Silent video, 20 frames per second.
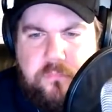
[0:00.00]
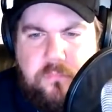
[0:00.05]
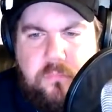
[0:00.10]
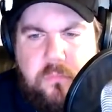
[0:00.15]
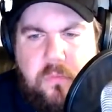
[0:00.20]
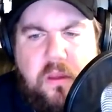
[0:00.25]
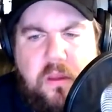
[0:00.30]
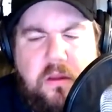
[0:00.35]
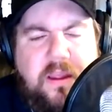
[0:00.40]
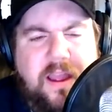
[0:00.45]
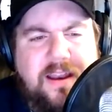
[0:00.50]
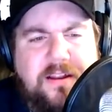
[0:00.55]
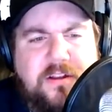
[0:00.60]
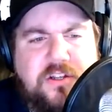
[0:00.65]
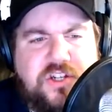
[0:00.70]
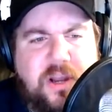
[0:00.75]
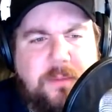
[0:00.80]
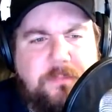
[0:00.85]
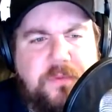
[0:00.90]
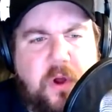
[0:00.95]
kind of
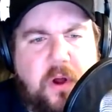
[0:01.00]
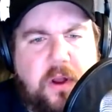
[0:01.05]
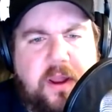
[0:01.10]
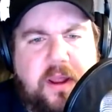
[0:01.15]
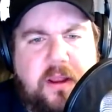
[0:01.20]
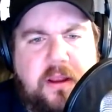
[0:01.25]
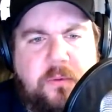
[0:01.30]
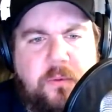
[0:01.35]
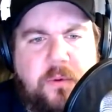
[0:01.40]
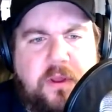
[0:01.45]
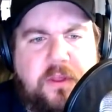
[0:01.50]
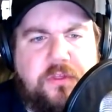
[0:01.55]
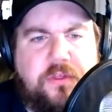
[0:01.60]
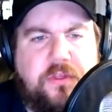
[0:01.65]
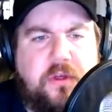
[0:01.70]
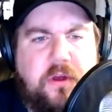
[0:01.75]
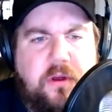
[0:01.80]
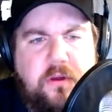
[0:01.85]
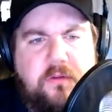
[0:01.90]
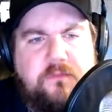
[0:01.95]
jumped on it with
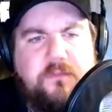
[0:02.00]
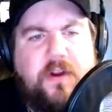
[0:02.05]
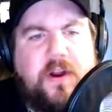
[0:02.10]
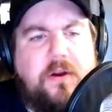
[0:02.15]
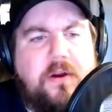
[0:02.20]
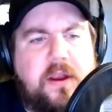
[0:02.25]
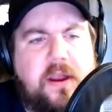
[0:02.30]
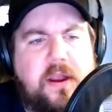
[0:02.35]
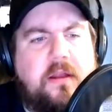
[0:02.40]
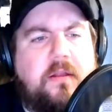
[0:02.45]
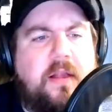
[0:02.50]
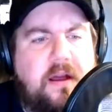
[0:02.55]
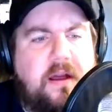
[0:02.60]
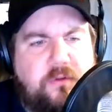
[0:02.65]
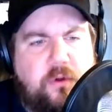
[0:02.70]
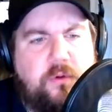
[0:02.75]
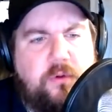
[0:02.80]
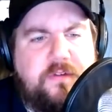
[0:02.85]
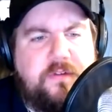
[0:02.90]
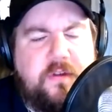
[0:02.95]
varying
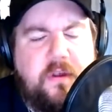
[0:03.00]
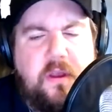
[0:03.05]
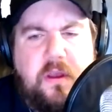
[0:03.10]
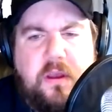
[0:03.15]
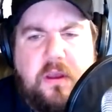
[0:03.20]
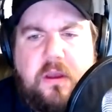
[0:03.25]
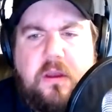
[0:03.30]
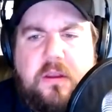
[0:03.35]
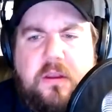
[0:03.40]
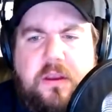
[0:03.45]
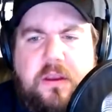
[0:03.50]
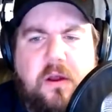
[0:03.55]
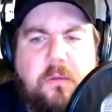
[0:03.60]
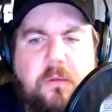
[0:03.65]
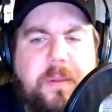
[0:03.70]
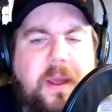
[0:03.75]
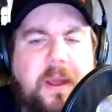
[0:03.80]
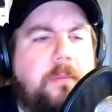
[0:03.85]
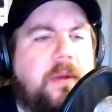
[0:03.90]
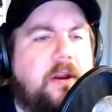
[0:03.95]
levels. You know,
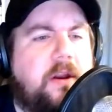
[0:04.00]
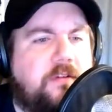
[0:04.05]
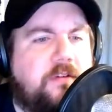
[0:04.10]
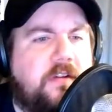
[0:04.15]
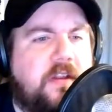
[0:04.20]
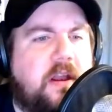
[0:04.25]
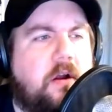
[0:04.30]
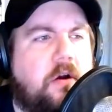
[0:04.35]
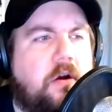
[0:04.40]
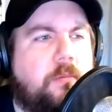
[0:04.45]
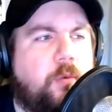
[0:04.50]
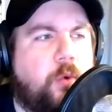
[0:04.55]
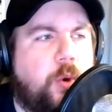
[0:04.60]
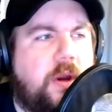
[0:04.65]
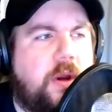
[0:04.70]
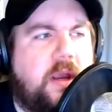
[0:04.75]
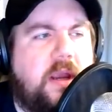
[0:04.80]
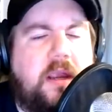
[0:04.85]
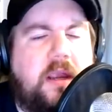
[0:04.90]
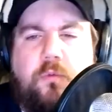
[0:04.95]
Palmetto State
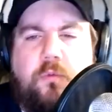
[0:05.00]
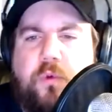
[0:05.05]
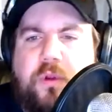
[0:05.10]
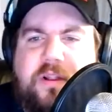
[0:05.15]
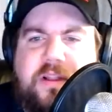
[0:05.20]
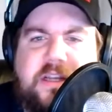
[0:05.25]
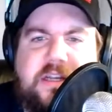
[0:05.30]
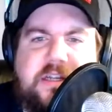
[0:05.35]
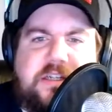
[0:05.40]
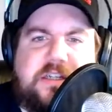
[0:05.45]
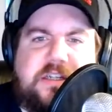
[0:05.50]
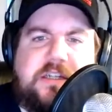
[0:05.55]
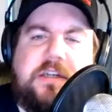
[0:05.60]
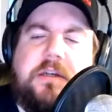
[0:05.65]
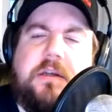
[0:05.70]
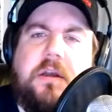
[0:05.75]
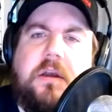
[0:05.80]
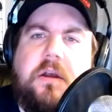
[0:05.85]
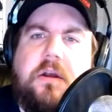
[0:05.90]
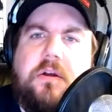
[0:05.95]
Armory released
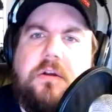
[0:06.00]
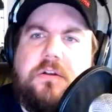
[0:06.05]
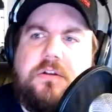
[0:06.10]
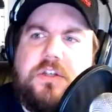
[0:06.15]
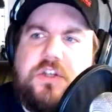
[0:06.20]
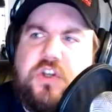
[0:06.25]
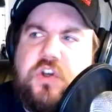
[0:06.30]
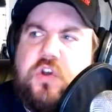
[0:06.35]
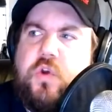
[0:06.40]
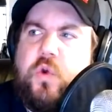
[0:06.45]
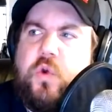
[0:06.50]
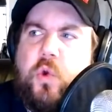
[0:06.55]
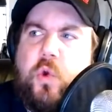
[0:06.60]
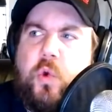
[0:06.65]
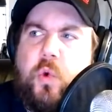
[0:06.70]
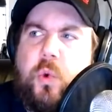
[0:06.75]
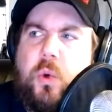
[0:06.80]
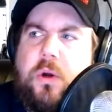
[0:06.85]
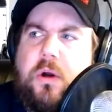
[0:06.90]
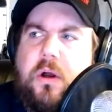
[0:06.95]

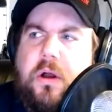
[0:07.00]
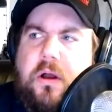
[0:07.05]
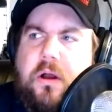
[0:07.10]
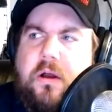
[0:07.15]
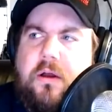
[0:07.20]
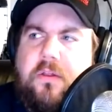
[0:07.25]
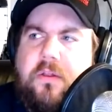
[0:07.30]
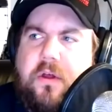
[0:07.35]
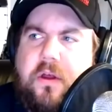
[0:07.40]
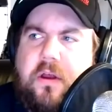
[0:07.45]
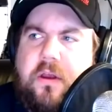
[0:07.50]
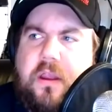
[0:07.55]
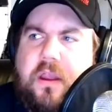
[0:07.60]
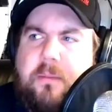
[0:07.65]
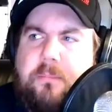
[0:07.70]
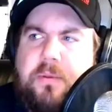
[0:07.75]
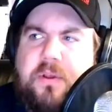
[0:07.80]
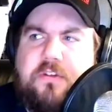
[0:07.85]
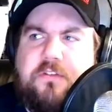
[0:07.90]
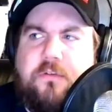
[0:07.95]
a
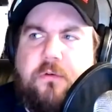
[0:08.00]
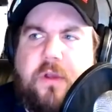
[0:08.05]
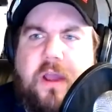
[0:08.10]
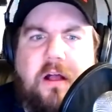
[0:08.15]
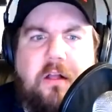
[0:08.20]
pistol caliber